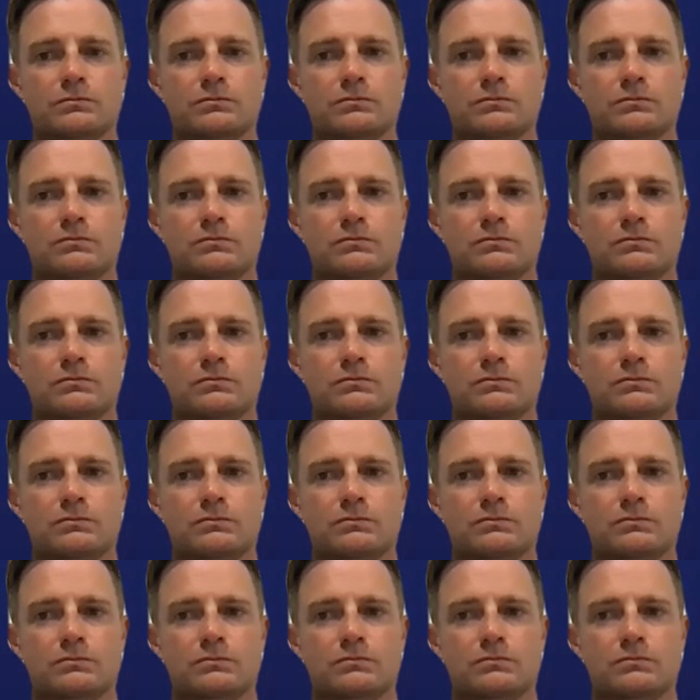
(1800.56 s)

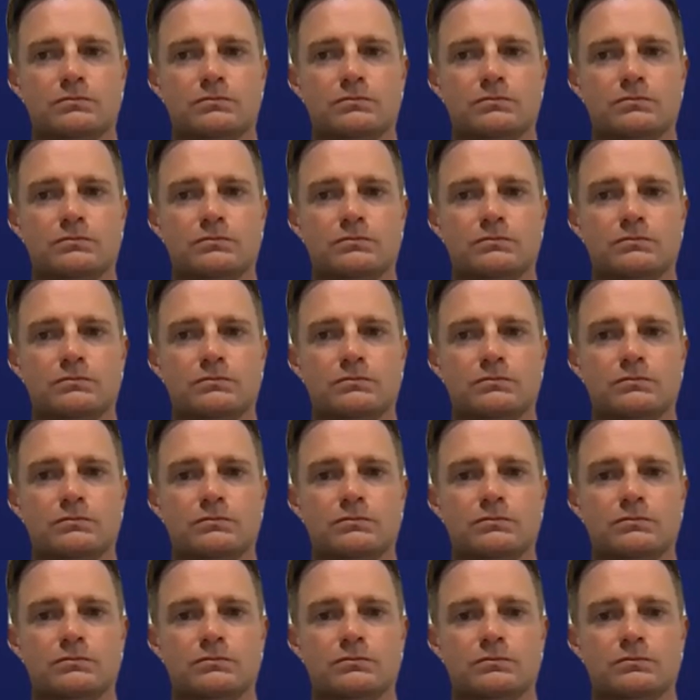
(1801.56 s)

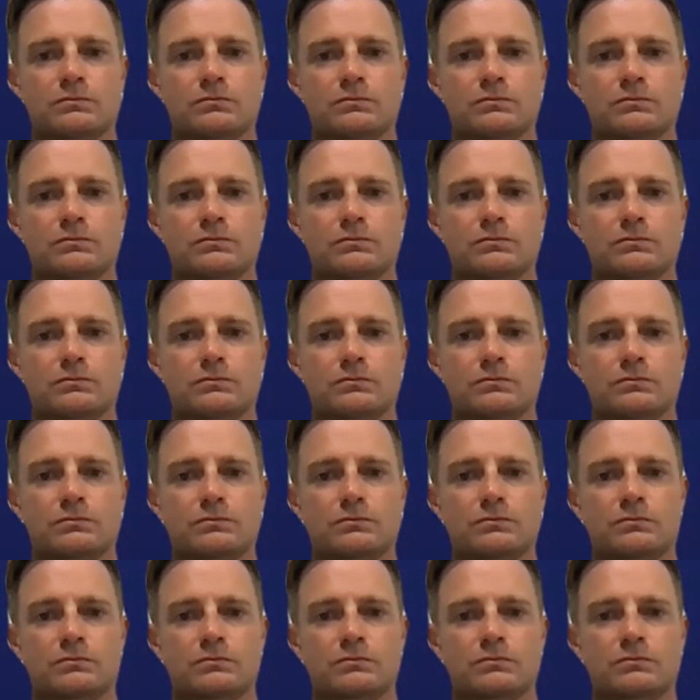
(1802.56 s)

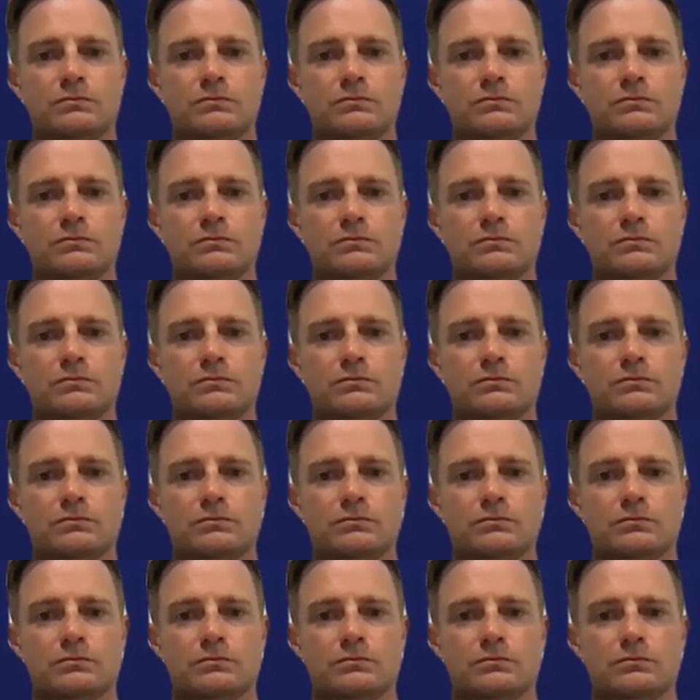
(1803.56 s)

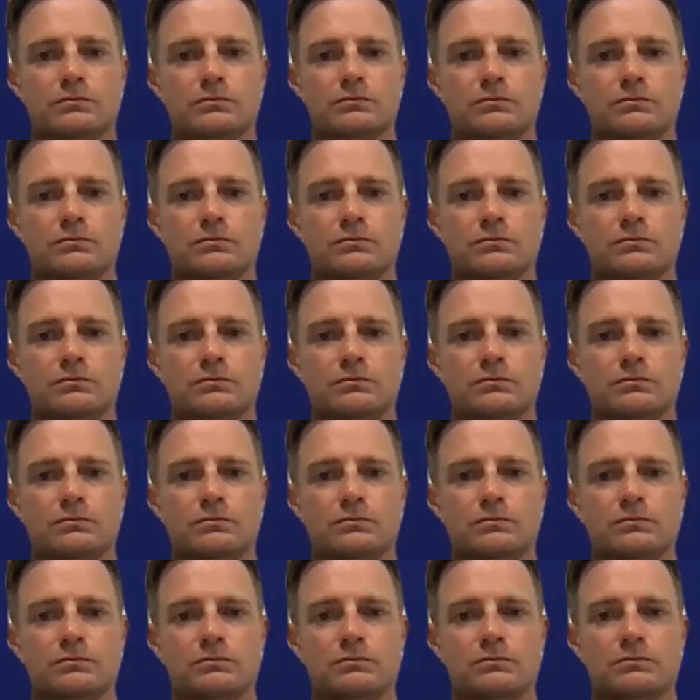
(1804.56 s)

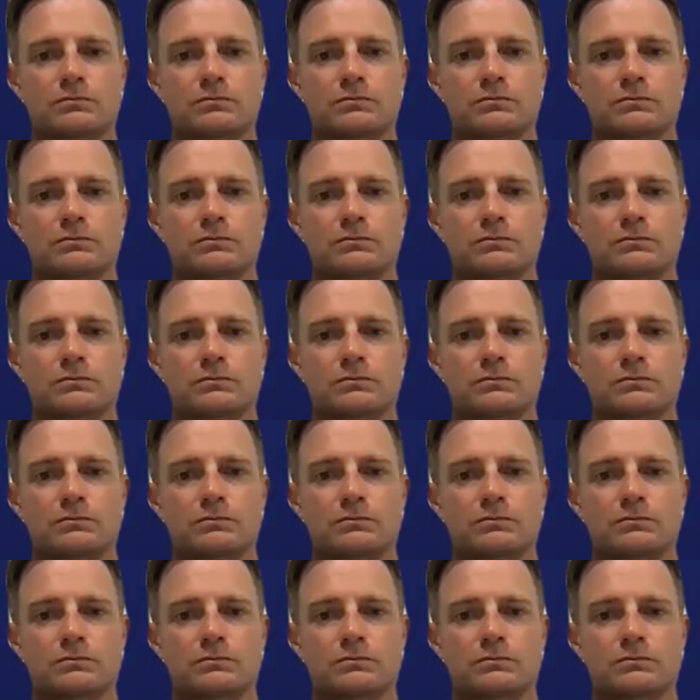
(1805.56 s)
This person isn't speaking.